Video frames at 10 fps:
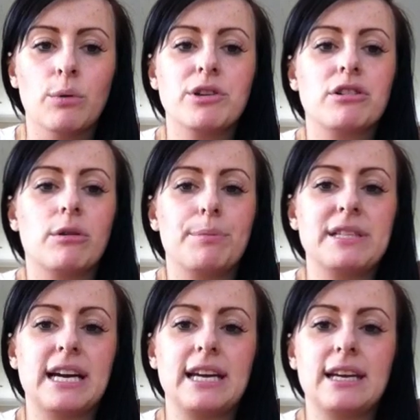which I'll
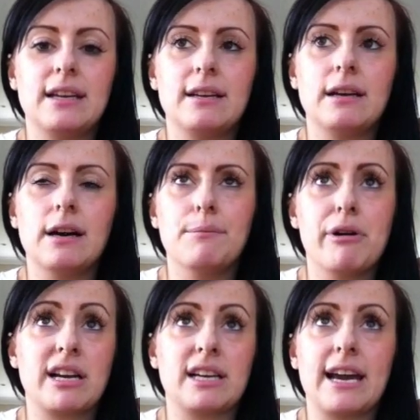be taking
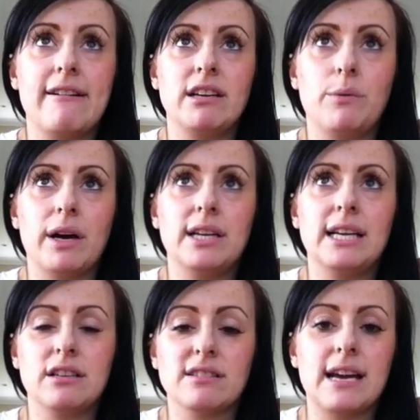Pregnacare anyway, and
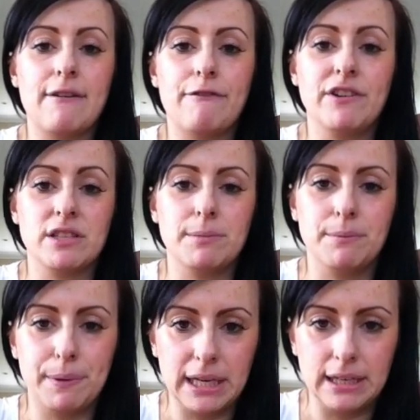it does have
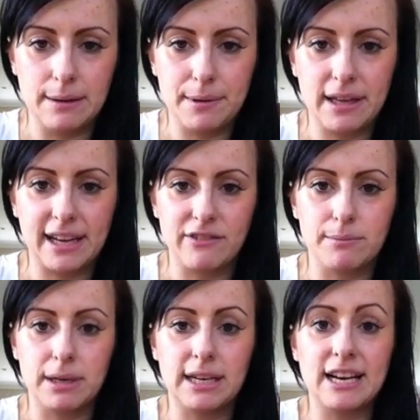vitamin B in it, but they're
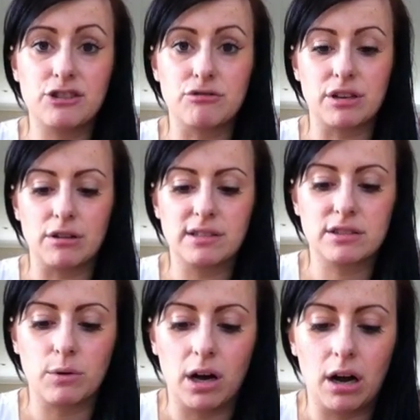giving me an extra dose.
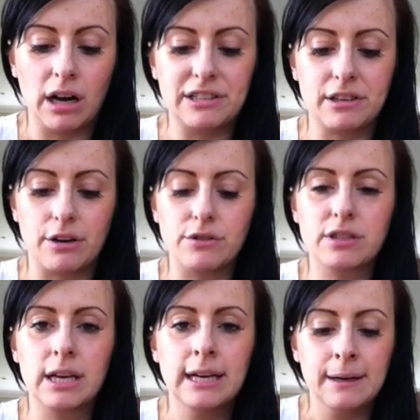It's quite a high
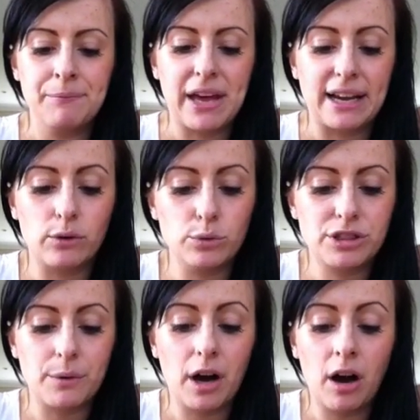dose. And
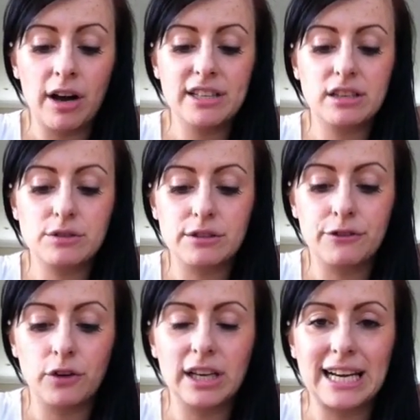also a higher dose
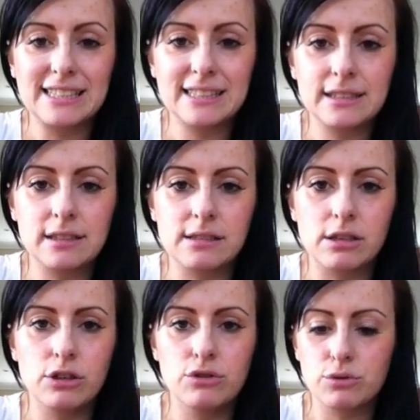of folic acid, because
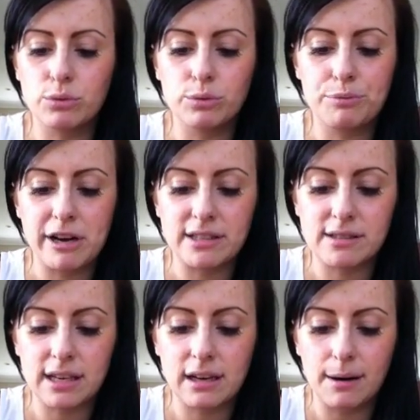the usual
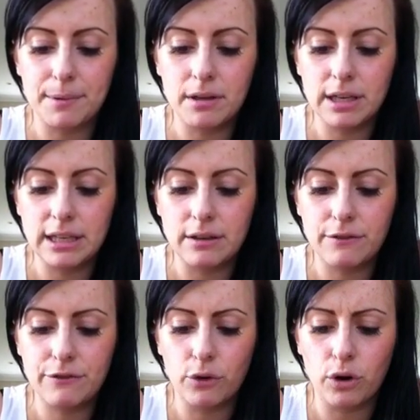brands, they come
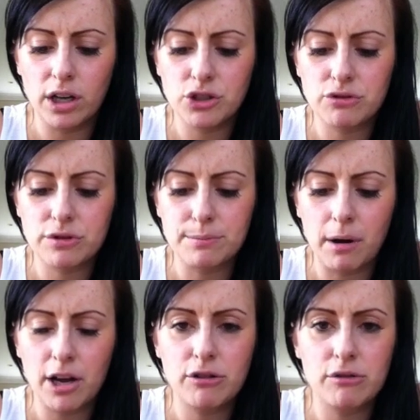in 400
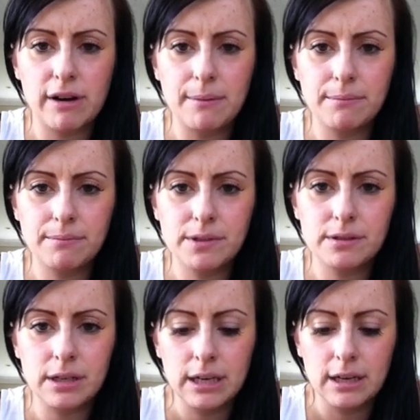
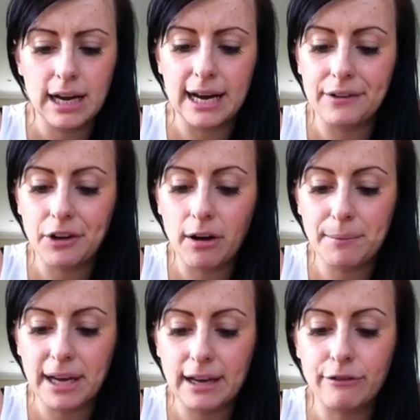micrograms, and
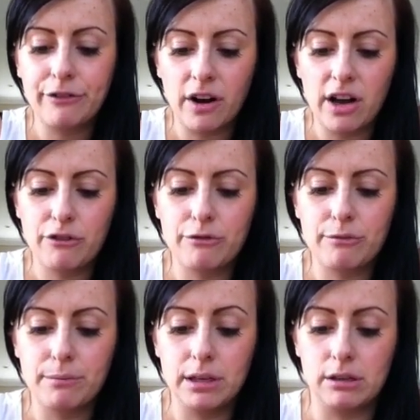I'm getting
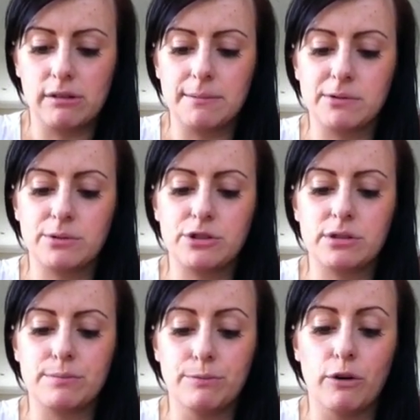5 milligrams, which
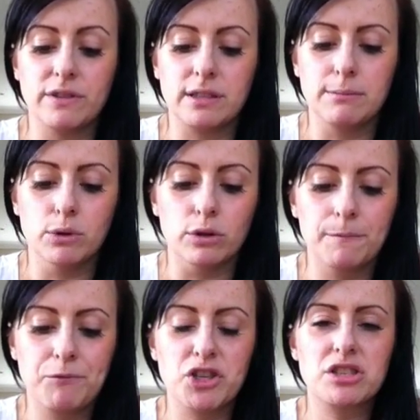is obviously
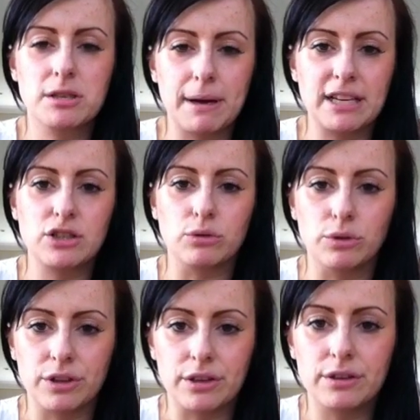more, just to make
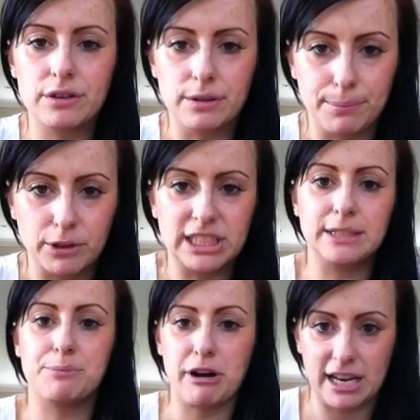sure that the
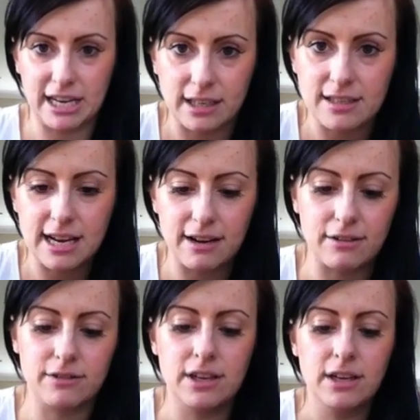body is breaking
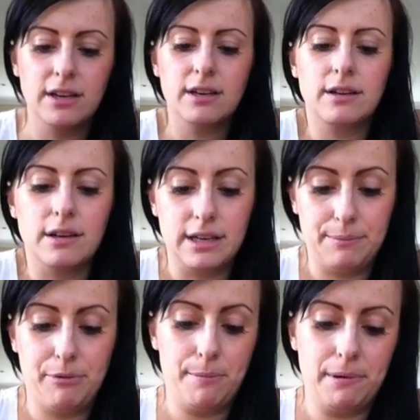down
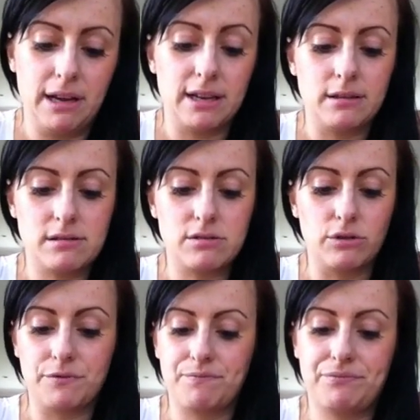it properly and
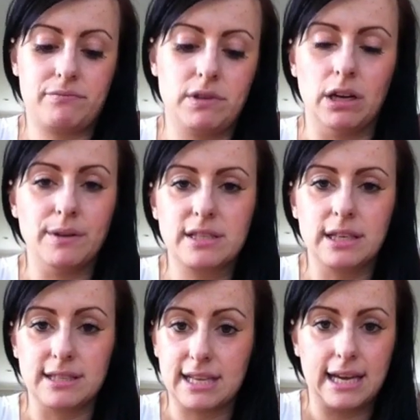sort of, you know,
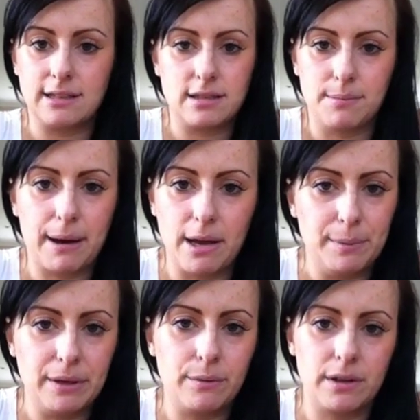it's getting to the
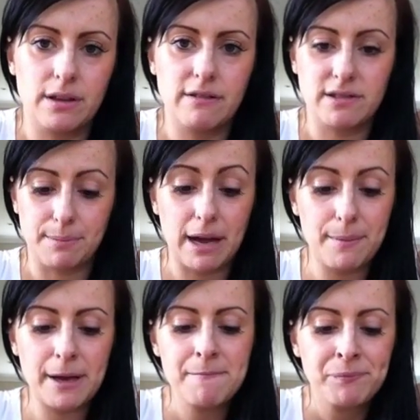baby when there is a
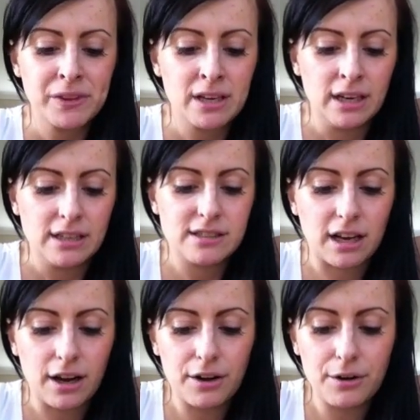baby.
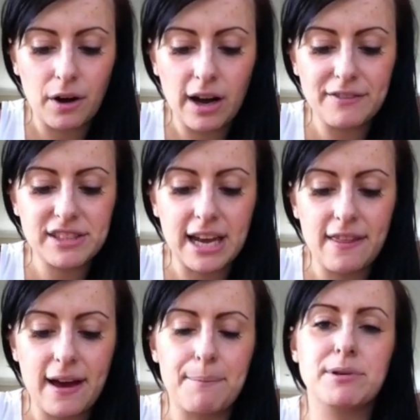So I have to
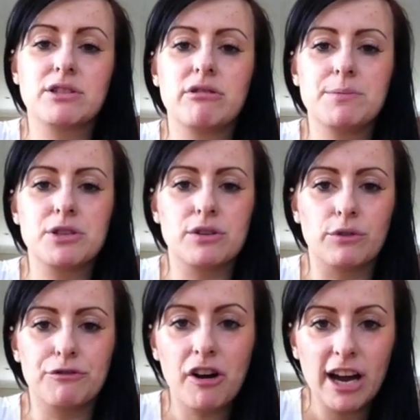get that prescription
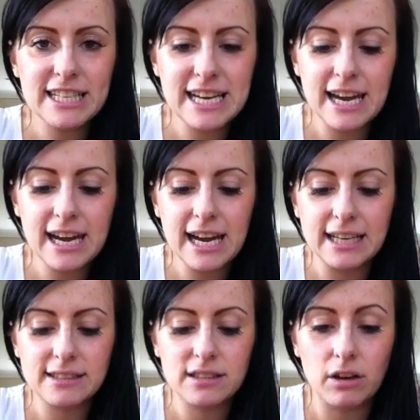on Friday
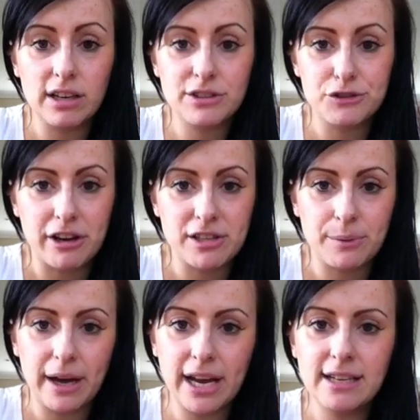and start it straight
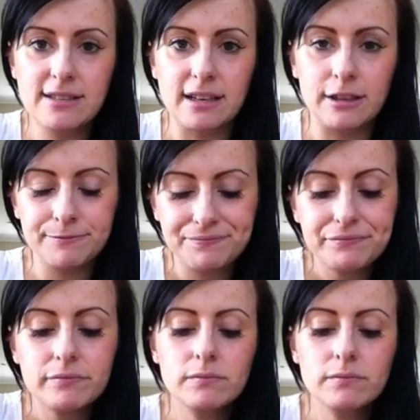away, so